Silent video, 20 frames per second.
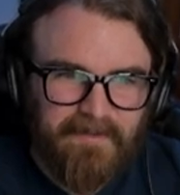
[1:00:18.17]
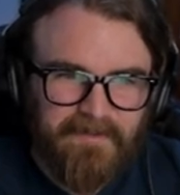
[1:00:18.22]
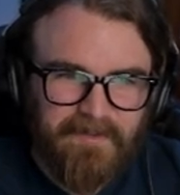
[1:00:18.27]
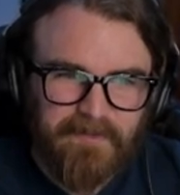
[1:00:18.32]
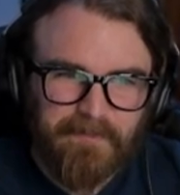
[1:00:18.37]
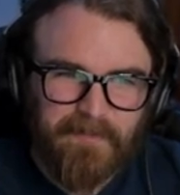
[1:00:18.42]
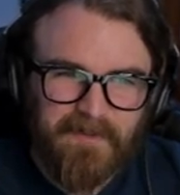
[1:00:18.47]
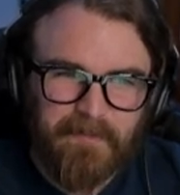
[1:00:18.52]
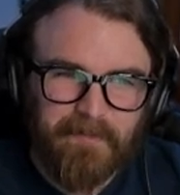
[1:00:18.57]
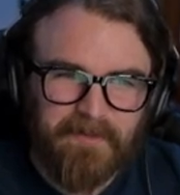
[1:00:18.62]

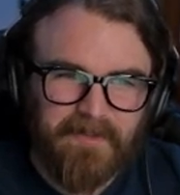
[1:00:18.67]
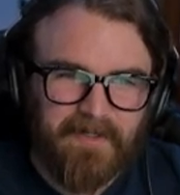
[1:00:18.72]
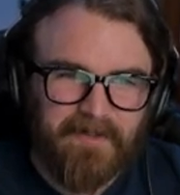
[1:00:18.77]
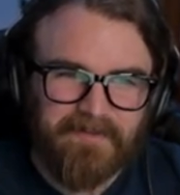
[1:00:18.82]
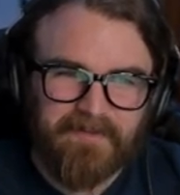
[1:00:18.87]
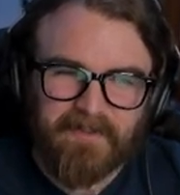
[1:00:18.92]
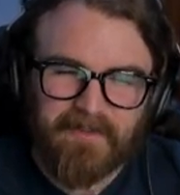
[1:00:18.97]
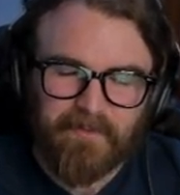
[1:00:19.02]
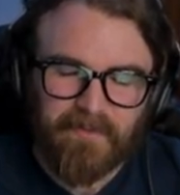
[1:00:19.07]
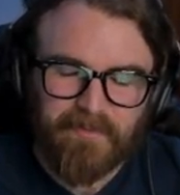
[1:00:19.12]
there's people
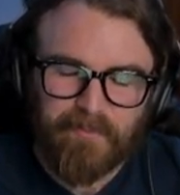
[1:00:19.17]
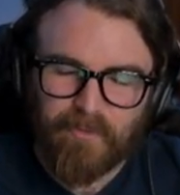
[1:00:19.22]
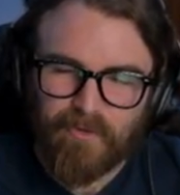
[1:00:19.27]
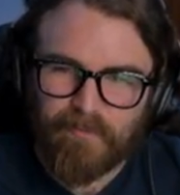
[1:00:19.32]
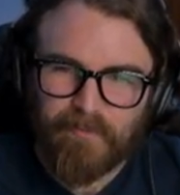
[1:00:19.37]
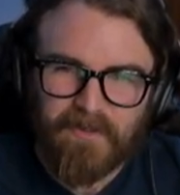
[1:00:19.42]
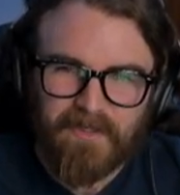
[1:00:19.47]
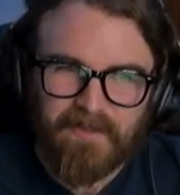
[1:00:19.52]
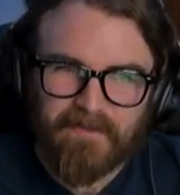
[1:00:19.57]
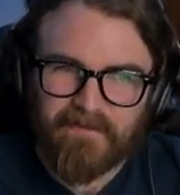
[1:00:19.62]
out there with
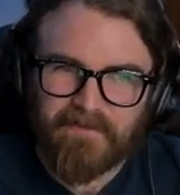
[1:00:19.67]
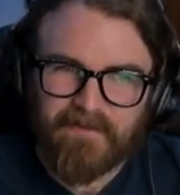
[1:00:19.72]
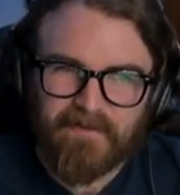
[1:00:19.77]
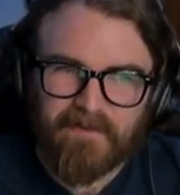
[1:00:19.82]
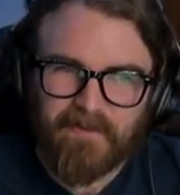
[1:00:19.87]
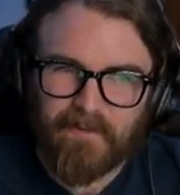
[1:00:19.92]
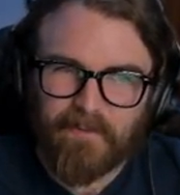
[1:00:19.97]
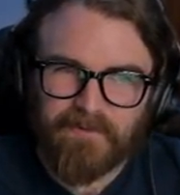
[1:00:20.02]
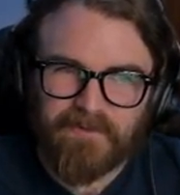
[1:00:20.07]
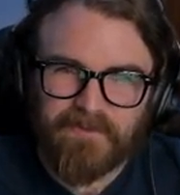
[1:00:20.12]
more money than they
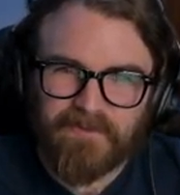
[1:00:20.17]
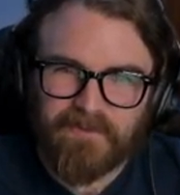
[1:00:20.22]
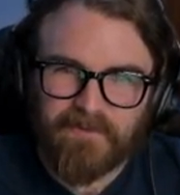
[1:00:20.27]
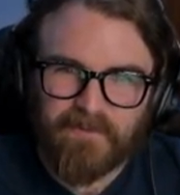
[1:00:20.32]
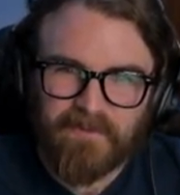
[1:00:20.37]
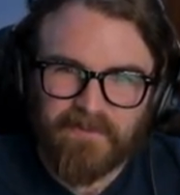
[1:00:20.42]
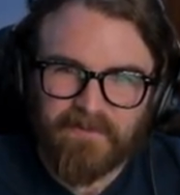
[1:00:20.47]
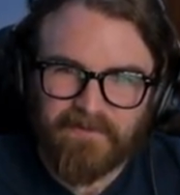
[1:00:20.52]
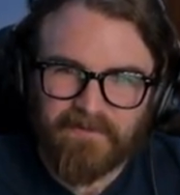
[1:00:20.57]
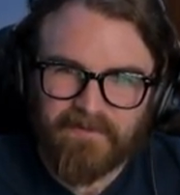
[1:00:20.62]
know what to do
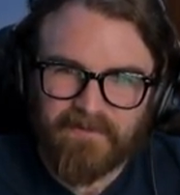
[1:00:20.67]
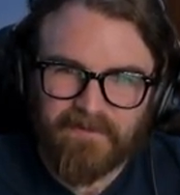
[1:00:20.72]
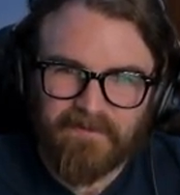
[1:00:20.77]
with.